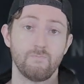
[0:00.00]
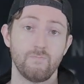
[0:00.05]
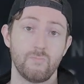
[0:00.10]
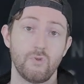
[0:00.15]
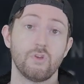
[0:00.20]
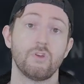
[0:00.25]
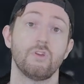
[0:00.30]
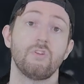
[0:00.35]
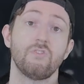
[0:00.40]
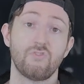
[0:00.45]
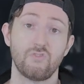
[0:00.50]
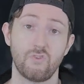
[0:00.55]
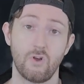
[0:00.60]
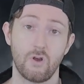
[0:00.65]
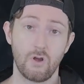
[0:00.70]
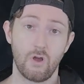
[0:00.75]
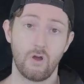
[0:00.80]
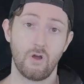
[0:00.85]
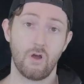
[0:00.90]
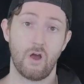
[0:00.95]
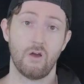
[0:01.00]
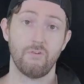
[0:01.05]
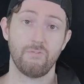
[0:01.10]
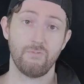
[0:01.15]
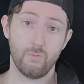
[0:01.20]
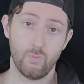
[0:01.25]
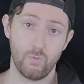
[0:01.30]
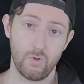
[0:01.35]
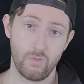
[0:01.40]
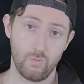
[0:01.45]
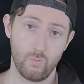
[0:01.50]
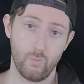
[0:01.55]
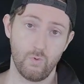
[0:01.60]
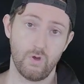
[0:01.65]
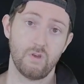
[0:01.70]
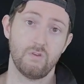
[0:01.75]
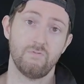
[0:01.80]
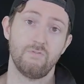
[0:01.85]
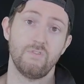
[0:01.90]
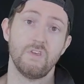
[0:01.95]
You're going to start off with
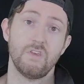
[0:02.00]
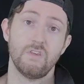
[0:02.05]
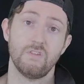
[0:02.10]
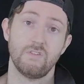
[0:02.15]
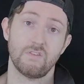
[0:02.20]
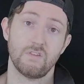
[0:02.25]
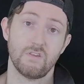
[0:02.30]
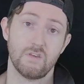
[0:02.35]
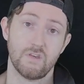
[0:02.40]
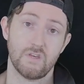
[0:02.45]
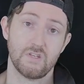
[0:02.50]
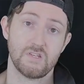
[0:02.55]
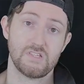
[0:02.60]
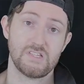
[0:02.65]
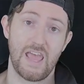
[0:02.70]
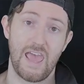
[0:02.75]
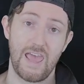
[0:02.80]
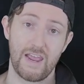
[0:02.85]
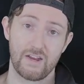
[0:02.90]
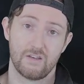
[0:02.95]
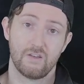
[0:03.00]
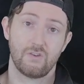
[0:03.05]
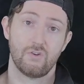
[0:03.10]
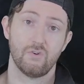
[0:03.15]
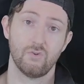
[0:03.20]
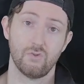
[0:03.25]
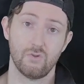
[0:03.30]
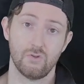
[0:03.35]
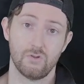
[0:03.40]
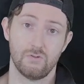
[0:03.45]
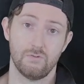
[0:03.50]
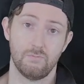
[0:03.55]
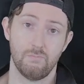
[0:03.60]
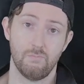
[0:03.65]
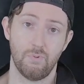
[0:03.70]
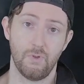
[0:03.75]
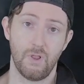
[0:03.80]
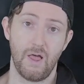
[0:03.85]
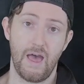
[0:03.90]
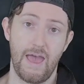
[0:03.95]
one of these tactical
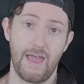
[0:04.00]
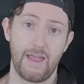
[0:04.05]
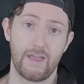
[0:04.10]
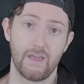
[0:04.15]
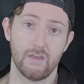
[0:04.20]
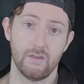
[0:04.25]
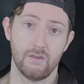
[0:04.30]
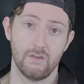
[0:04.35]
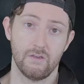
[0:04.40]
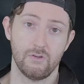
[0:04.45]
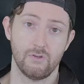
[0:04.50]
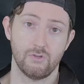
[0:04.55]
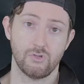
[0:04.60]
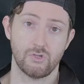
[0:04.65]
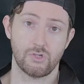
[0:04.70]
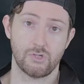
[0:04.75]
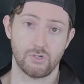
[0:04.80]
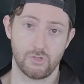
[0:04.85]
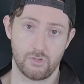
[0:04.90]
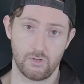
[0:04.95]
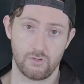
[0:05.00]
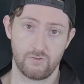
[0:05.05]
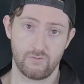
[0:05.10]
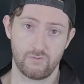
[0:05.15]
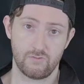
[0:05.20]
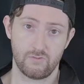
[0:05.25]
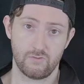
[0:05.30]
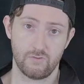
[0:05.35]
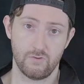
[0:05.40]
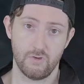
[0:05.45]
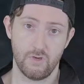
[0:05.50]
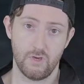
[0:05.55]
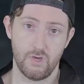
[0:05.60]
black shirts.